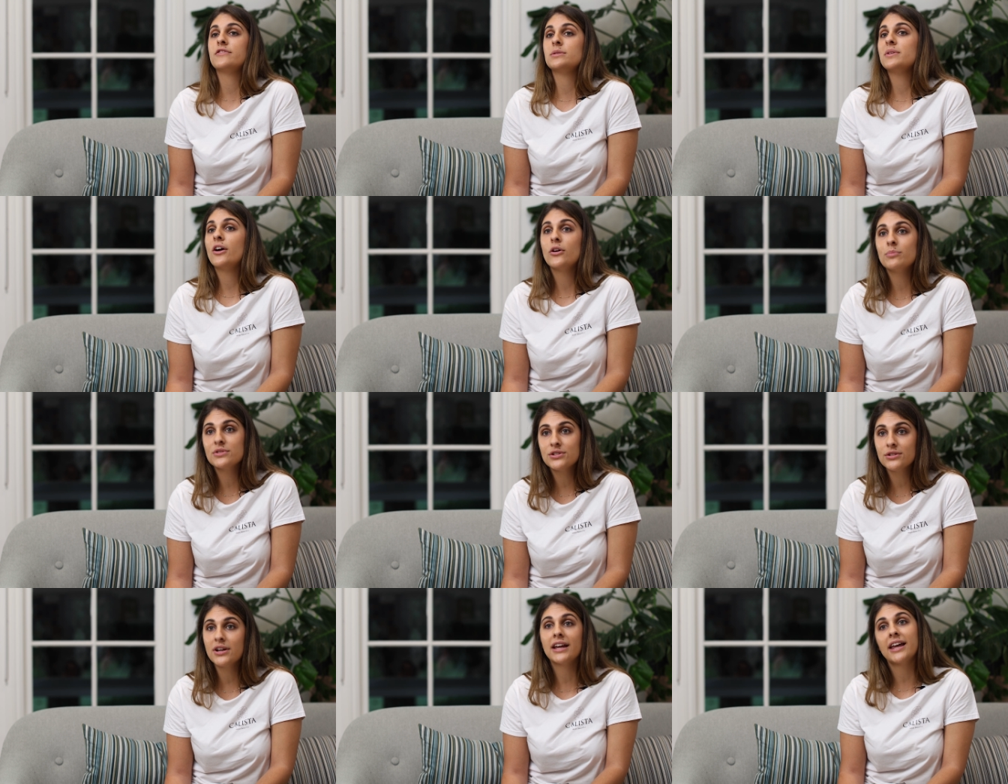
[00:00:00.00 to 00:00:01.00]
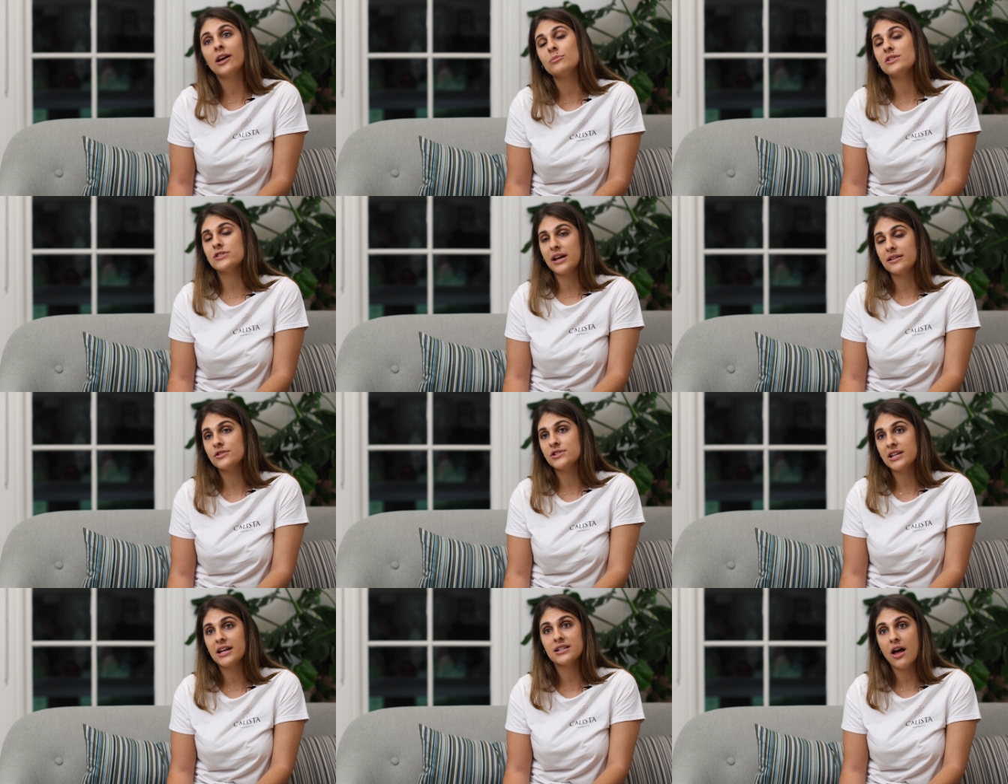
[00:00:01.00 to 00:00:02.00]
have to be open to and can be
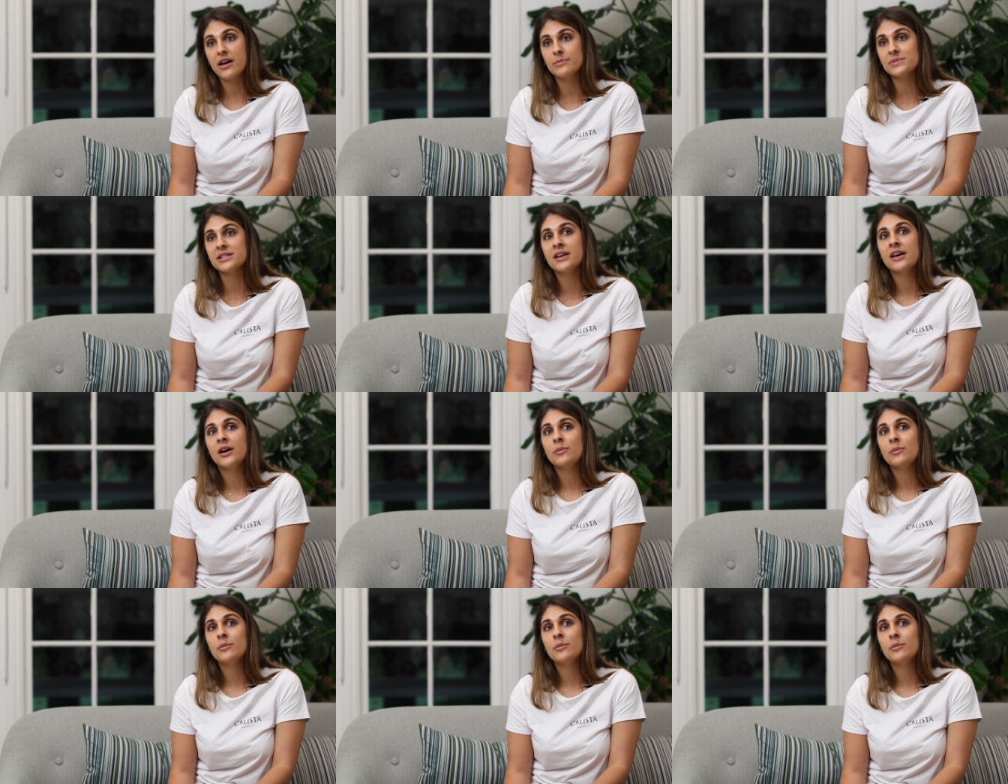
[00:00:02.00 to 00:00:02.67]
challenging at times